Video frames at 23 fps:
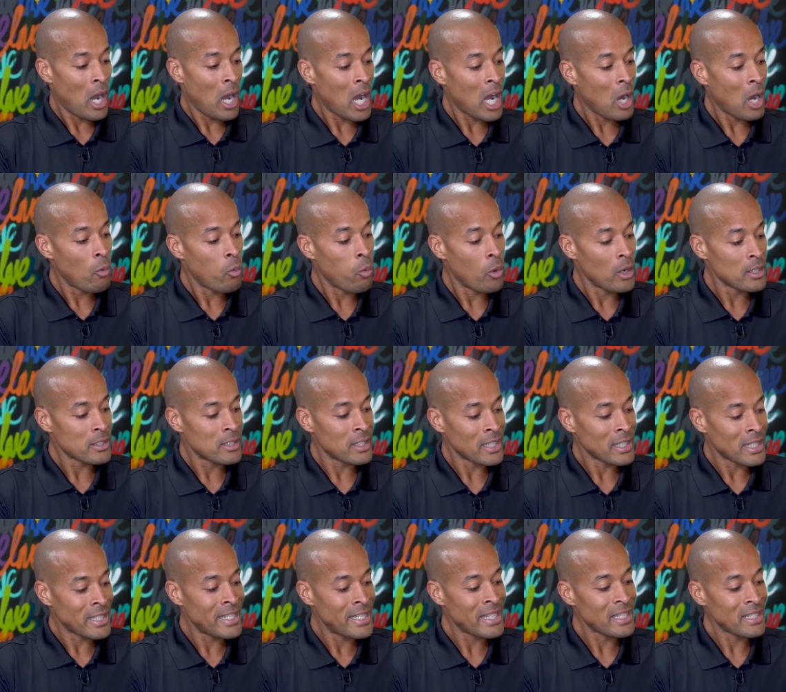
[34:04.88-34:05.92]
I
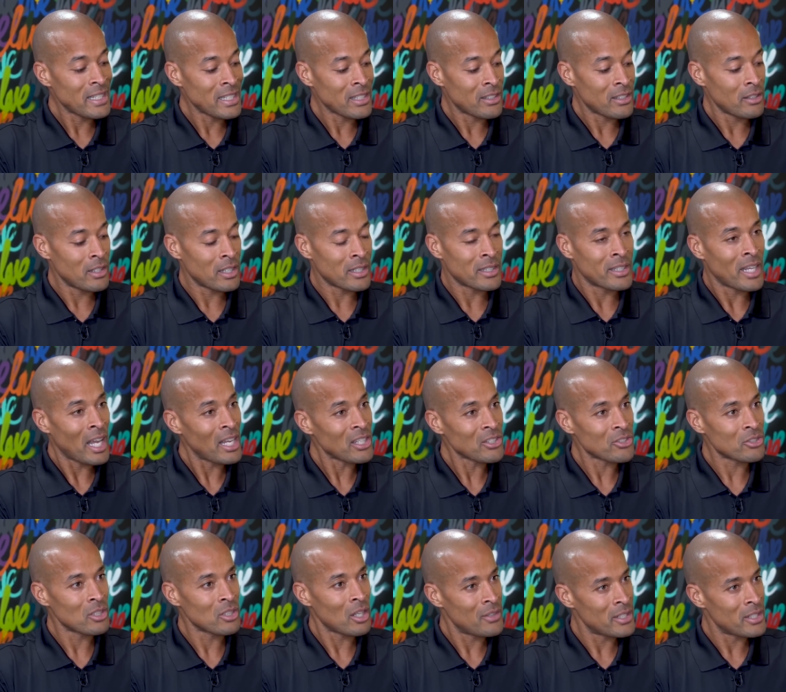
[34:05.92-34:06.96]
wasn't getting into the
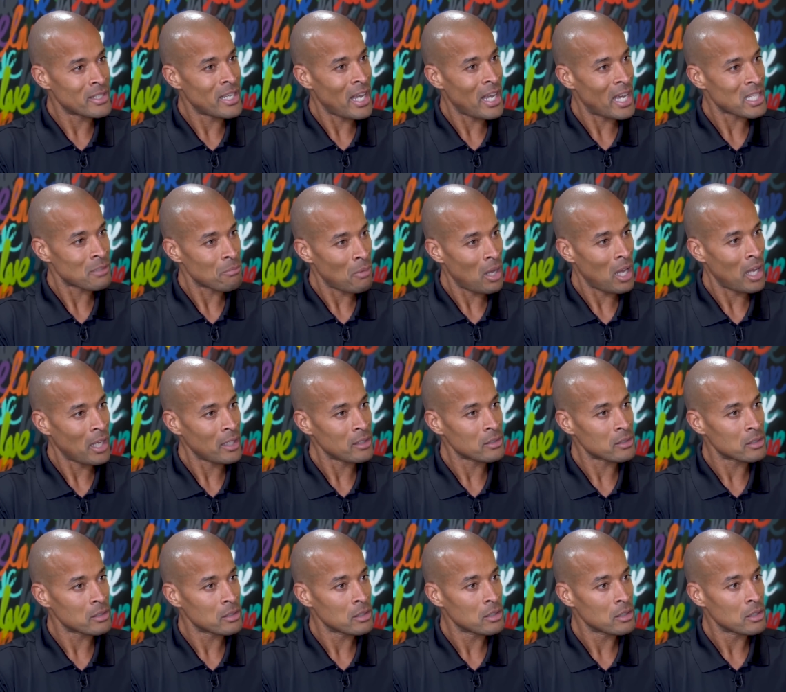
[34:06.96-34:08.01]
dungeon of these guys'
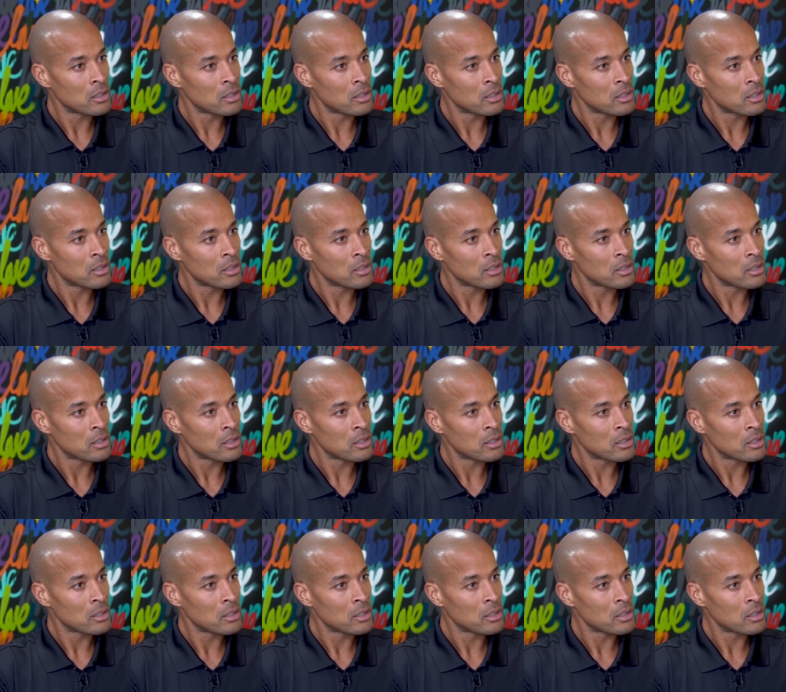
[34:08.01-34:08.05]
minds.